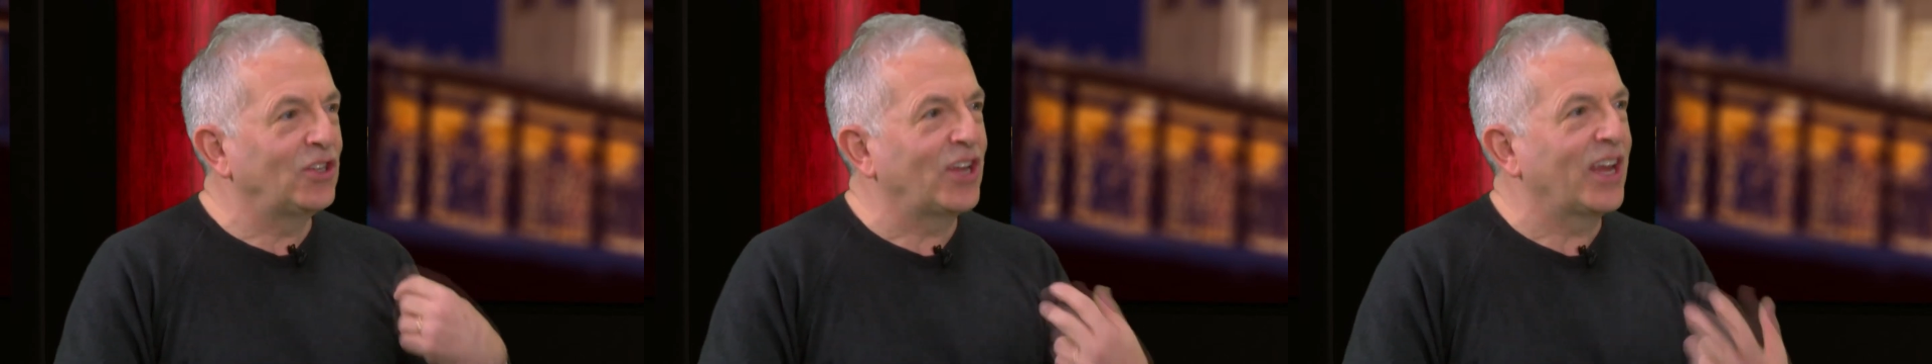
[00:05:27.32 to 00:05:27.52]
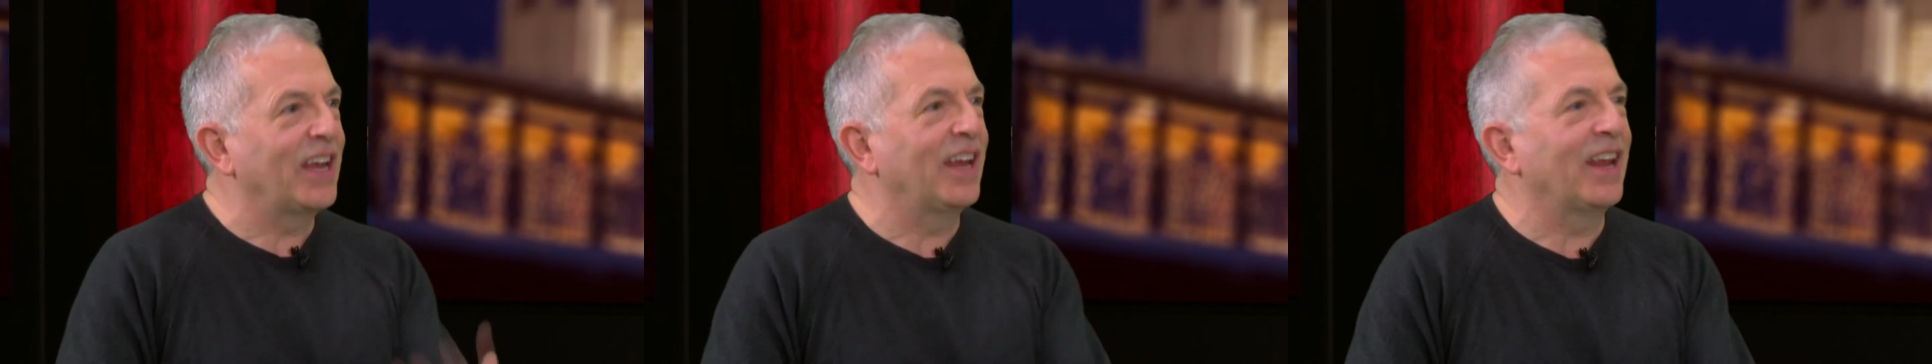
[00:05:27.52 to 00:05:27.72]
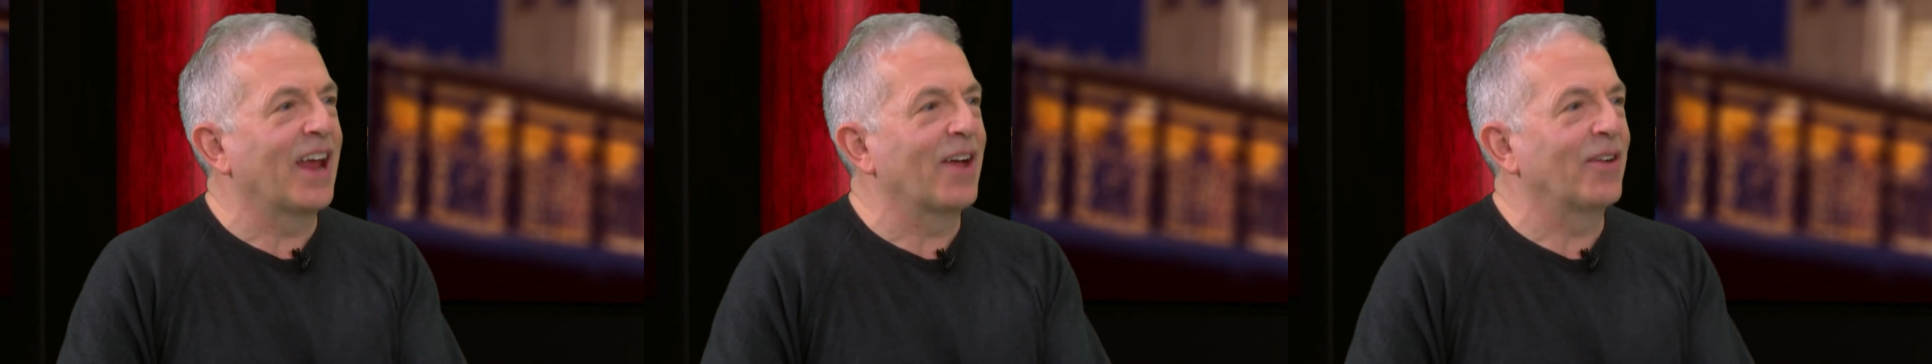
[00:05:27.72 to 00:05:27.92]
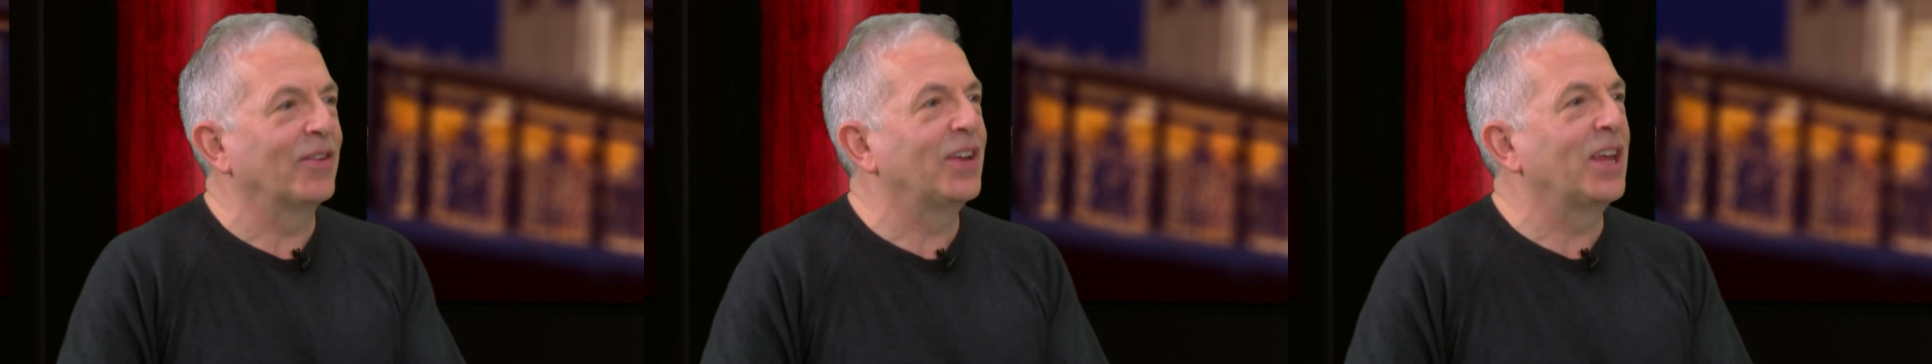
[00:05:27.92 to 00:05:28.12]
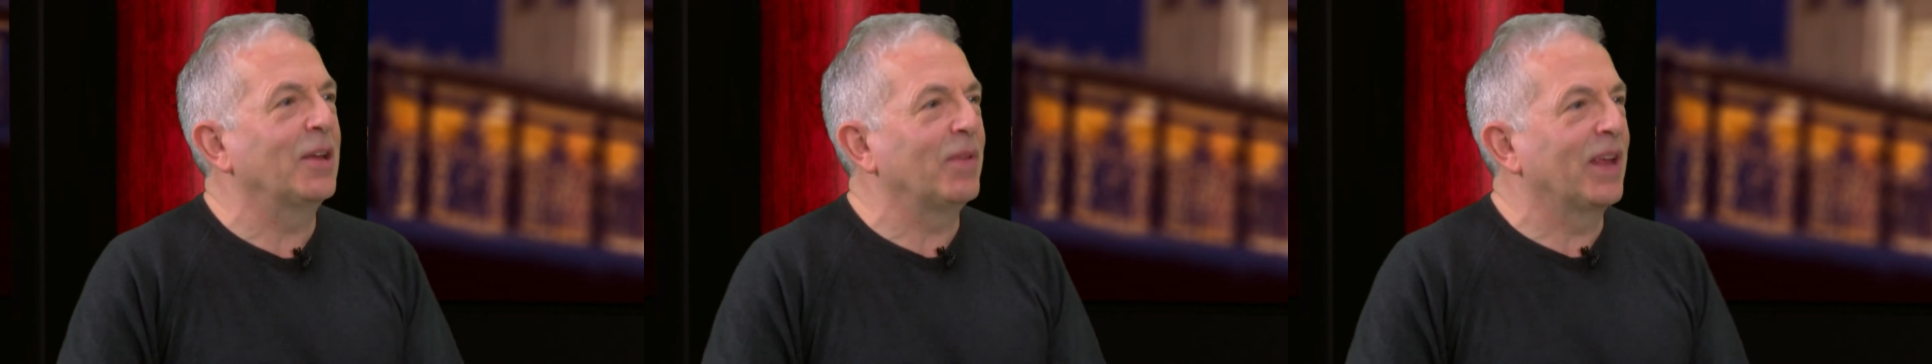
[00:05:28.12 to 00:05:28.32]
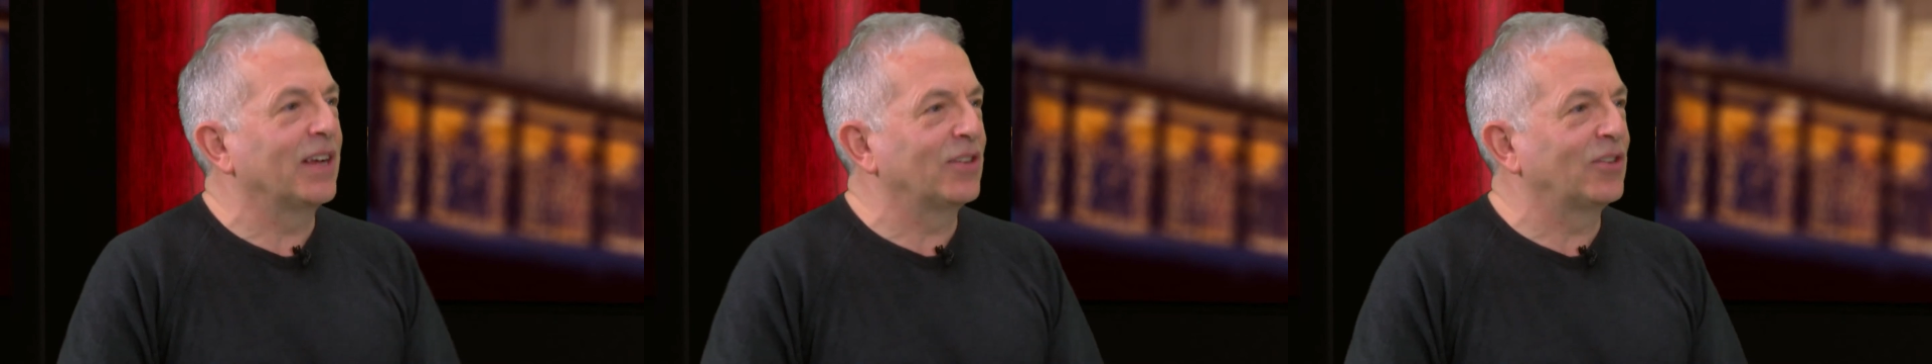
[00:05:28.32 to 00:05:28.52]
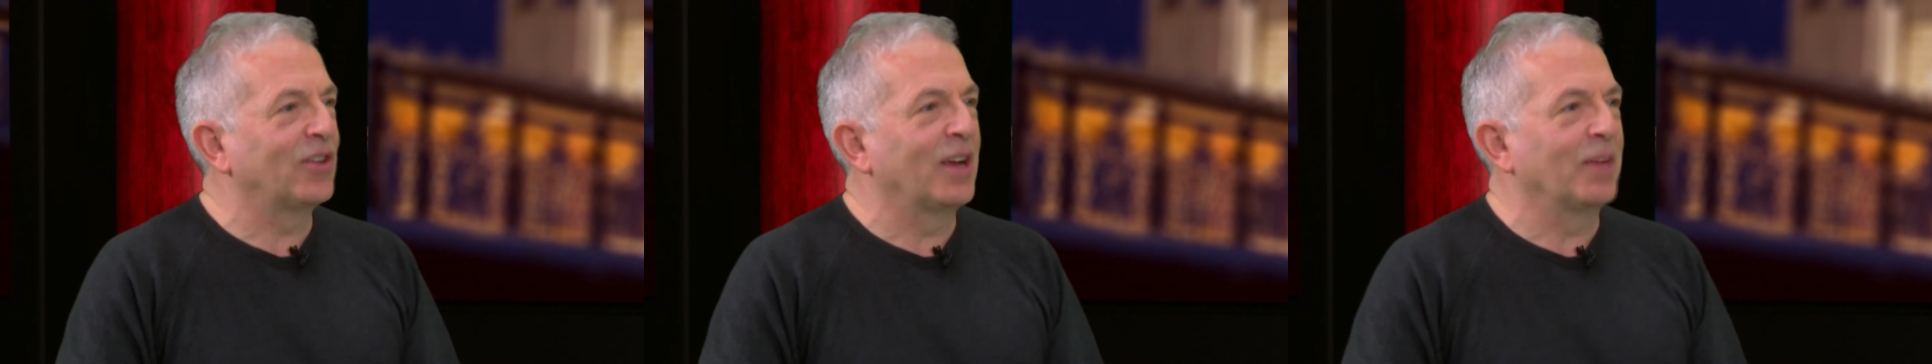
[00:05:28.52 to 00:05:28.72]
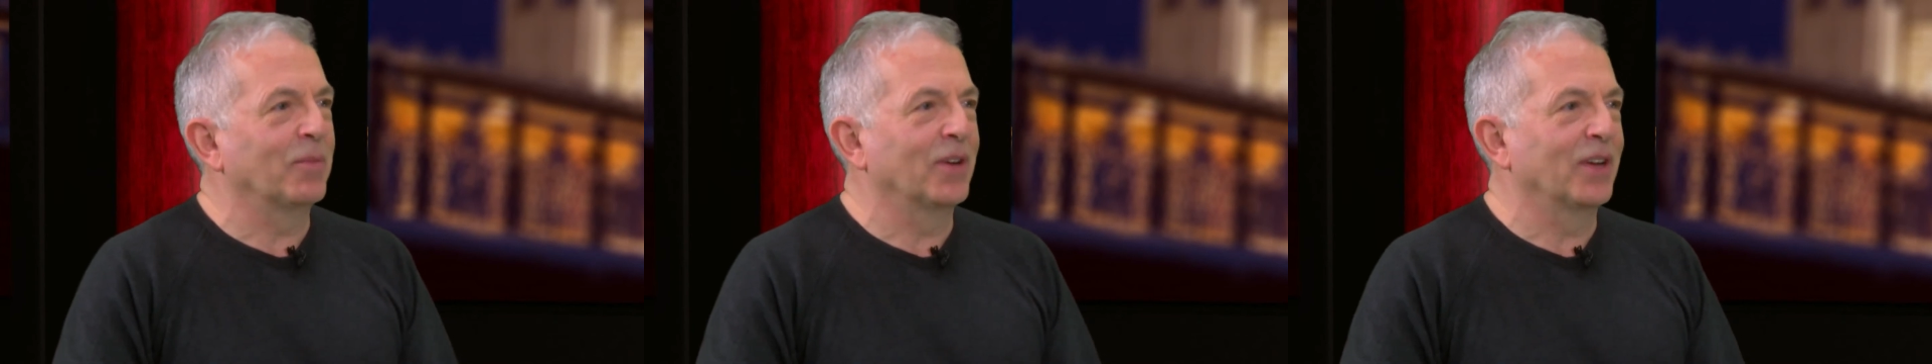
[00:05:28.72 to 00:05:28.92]
take it out and keep the
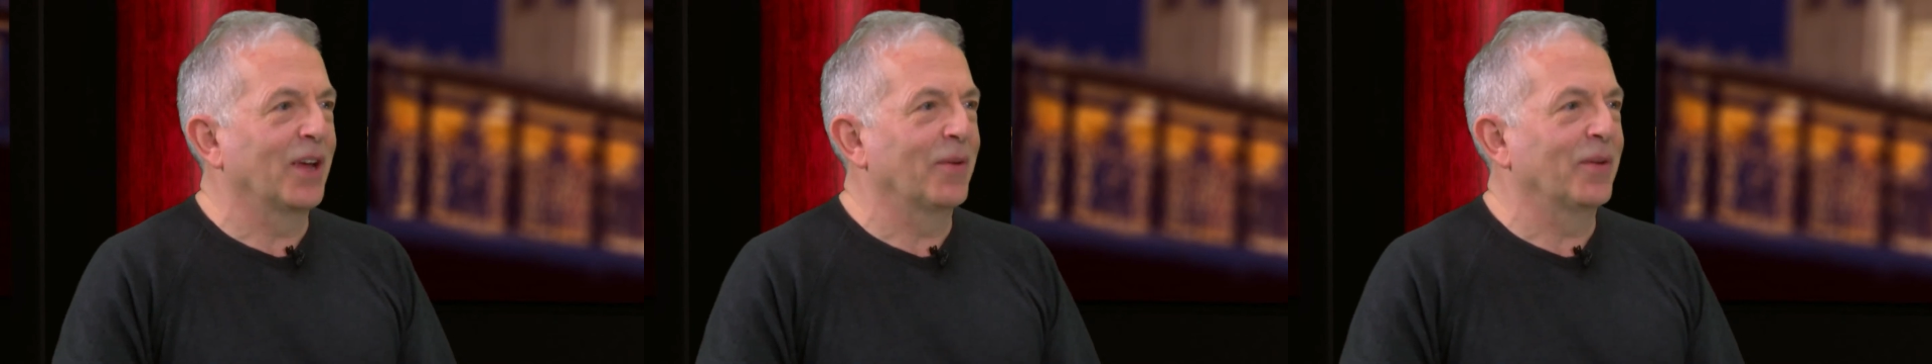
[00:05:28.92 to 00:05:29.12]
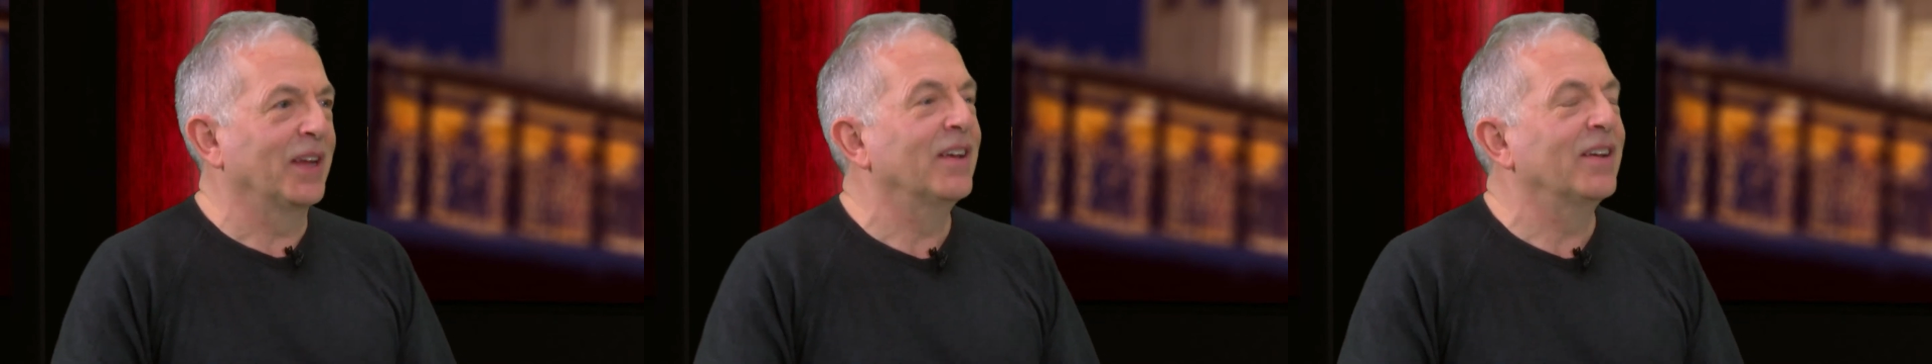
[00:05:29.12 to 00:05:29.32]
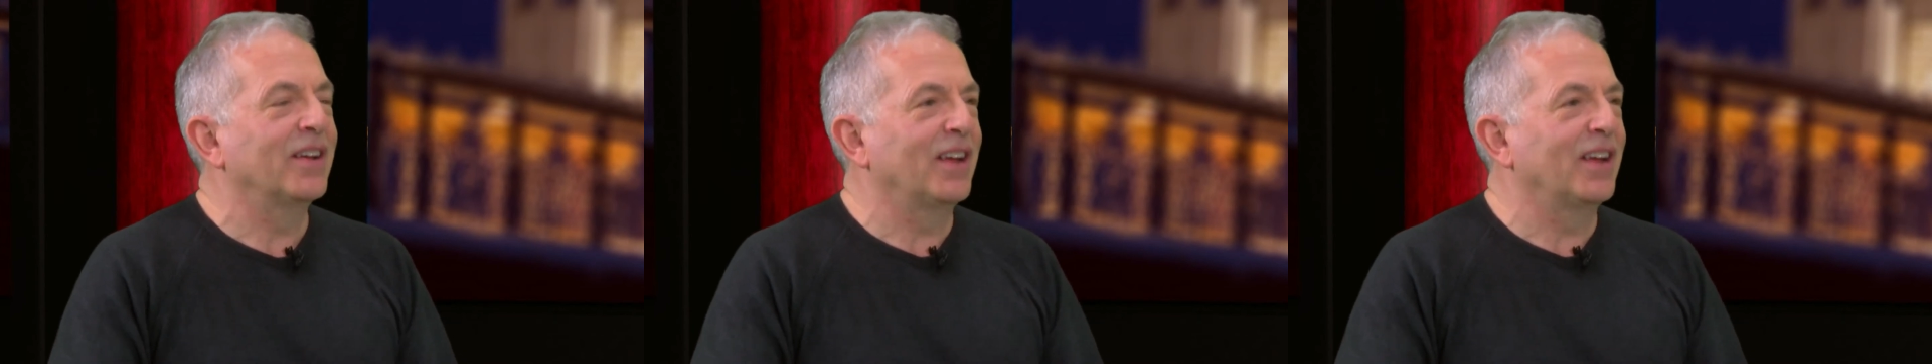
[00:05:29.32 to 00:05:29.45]
excitement going